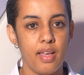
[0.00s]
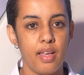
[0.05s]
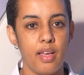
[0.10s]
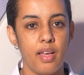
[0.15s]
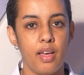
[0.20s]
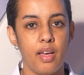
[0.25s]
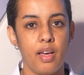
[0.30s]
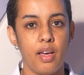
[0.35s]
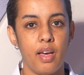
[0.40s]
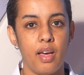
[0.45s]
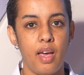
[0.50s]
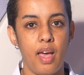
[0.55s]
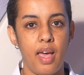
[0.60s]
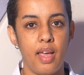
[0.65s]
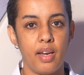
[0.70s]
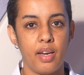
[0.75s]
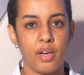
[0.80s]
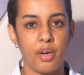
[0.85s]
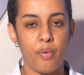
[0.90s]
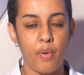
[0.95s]

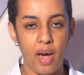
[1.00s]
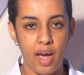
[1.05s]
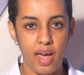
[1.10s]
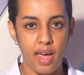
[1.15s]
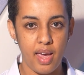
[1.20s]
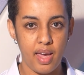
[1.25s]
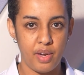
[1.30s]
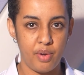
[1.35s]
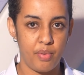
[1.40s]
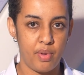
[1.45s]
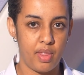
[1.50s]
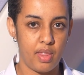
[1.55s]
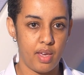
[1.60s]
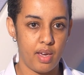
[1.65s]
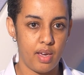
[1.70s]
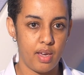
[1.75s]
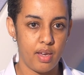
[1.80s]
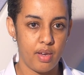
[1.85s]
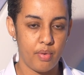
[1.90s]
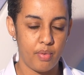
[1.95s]
and go ahead with
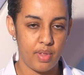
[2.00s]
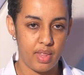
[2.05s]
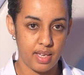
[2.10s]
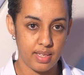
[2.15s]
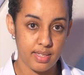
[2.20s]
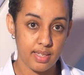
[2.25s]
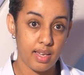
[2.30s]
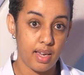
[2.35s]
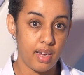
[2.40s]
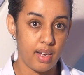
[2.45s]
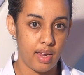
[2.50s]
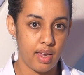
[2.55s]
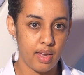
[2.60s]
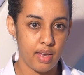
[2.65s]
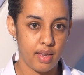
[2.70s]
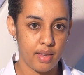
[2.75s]
the scanning.